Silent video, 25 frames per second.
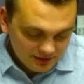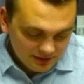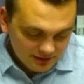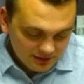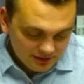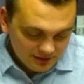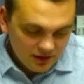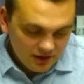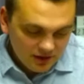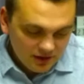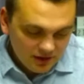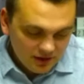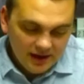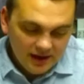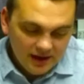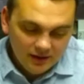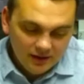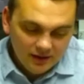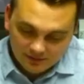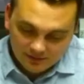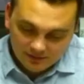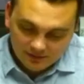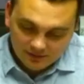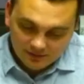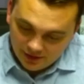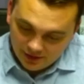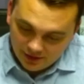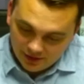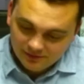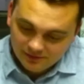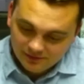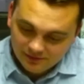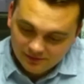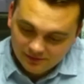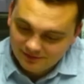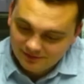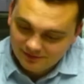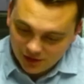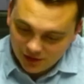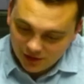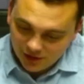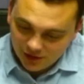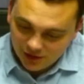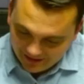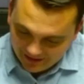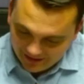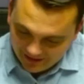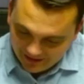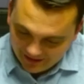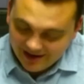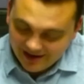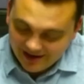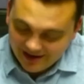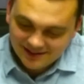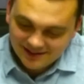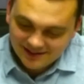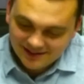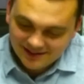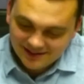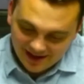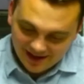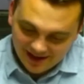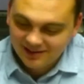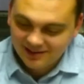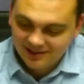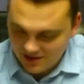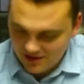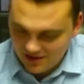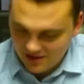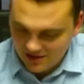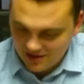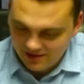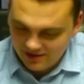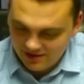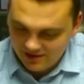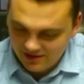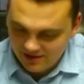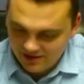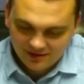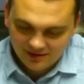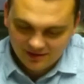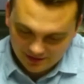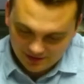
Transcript: July 9th, 10th, 11th.